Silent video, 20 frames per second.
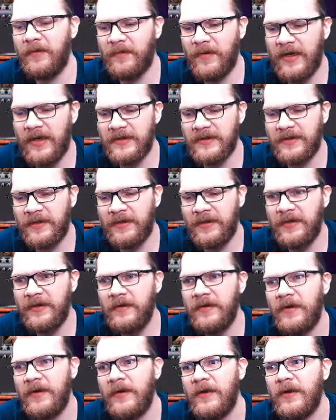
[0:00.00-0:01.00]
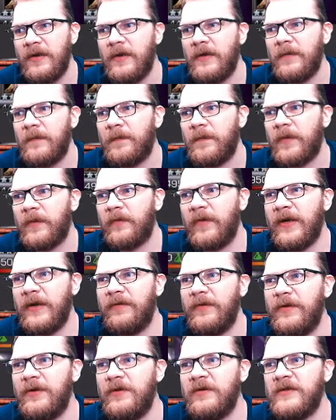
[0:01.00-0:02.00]
mastery,
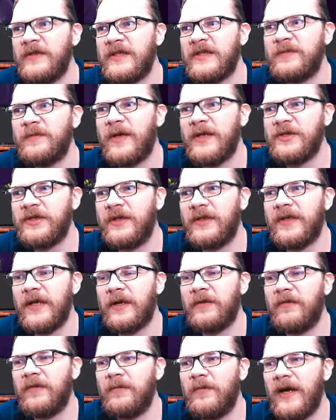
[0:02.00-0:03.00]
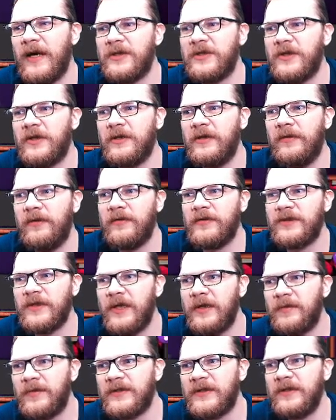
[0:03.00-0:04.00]
whenever you use a special attack with magic, you lose
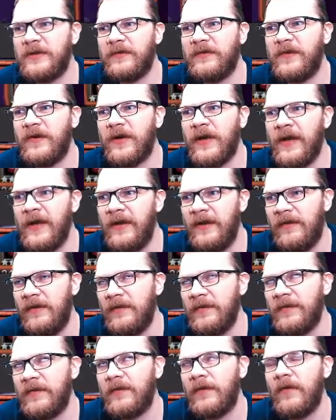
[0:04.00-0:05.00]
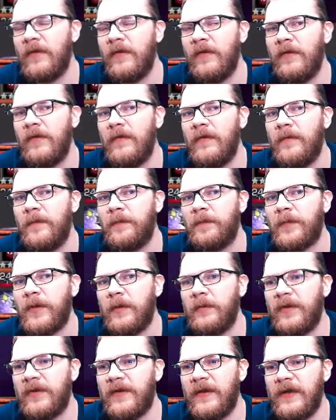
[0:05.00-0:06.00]
10% of your health.
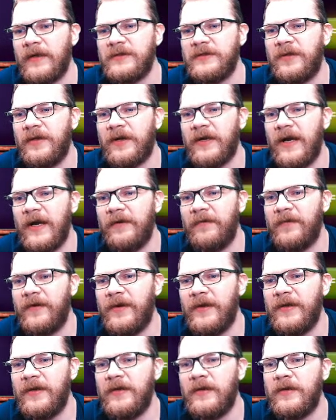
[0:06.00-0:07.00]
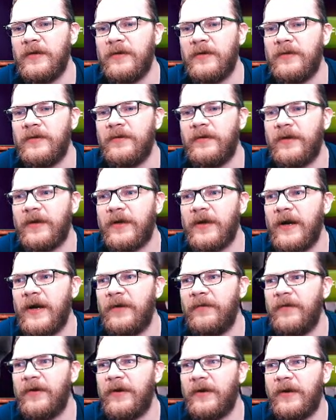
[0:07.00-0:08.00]
But thanks to recovery, you
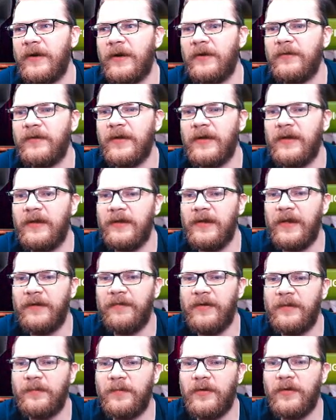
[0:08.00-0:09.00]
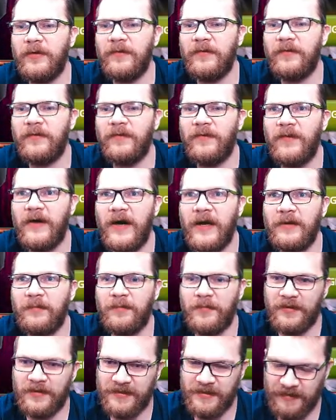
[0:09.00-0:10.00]
recover around
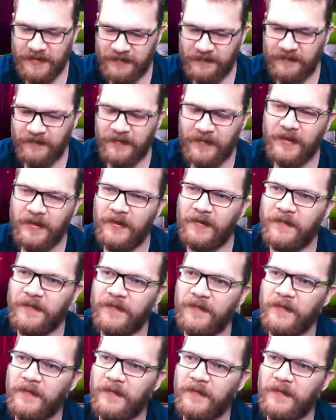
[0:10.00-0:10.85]
11.5% of health.